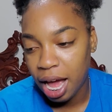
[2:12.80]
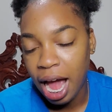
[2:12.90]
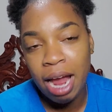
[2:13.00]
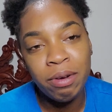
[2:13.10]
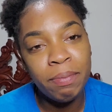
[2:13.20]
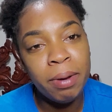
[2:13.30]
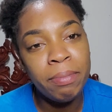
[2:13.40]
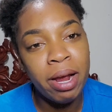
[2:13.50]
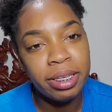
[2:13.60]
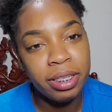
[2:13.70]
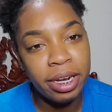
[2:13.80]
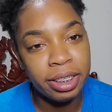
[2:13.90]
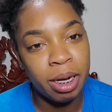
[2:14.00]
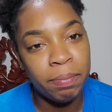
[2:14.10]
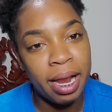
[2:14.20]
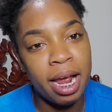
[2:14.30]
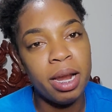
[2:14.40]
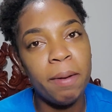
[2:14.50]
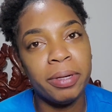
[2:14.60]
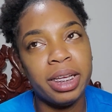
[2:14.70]
I remember I started a
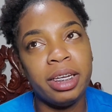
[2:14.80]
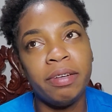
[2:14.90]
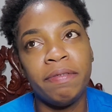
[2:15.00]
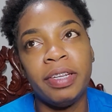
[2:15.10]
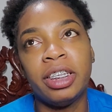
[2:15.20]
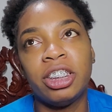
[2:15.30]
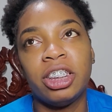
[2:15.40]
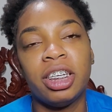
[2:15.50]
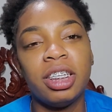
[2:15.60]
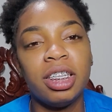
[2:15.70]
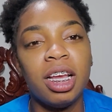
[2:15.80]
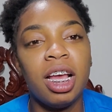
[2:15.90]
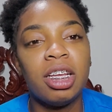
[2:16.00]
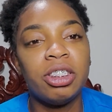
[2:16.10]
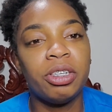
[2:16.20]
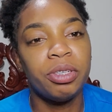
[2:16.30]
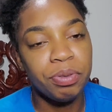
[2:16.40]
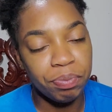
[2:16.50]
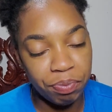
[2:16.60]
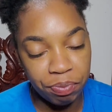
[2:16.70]
plan, but I didn't finish it. So
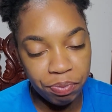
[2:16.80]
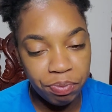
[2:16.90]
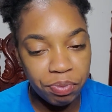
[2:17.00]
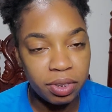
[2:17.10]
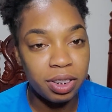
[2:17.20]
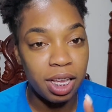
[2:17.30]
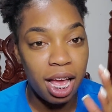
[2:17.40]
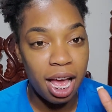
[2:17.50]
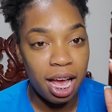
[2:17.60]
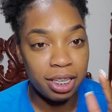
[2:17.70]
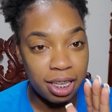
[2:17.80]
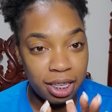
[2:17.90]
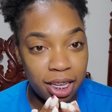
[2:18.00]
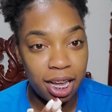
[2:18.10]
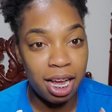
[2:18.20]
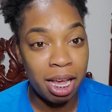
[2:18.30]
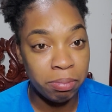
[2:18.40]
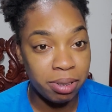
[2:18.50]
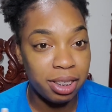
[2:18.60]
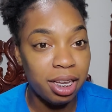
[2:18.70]
I said, I am
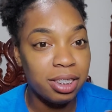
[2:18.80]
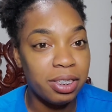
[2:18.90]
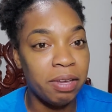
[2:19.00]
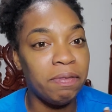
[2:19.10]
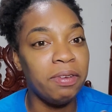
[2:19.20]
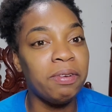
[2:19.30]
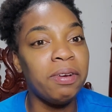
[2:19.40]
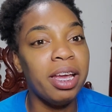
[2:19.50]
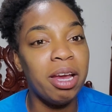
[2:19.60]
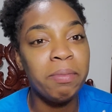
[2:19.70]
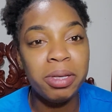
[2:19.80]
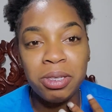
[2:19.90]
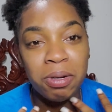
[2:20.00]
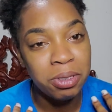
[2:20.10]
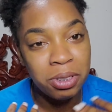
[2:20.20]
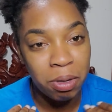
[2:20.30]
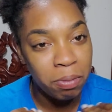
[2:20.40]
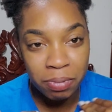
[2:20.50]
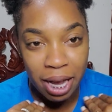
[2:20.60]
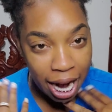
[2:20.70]
sick. So if you hear me sound
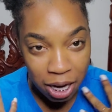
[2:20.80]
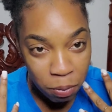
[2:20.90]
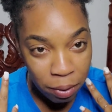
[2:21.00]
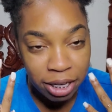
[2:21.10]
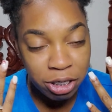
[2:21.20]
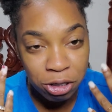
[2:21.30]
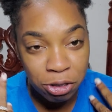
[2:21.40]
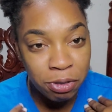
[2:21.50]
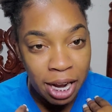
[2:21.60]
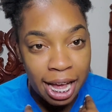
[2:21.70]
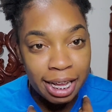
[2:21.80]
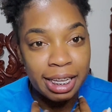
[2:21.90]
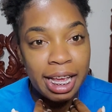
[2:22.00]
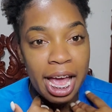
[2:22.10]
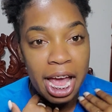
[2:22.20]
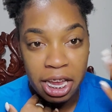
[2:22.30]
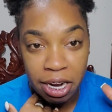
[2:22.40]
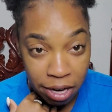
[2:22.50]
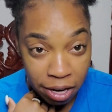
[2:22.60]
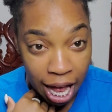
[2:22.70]
some kind of way, just know that your
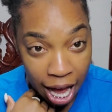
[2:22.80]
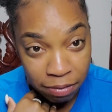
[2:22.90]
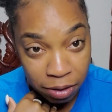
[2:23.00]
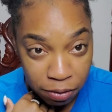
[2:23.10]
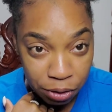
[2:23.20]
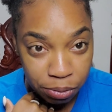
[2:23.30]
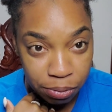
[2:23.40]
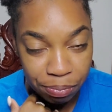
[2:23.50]
girl have the flu.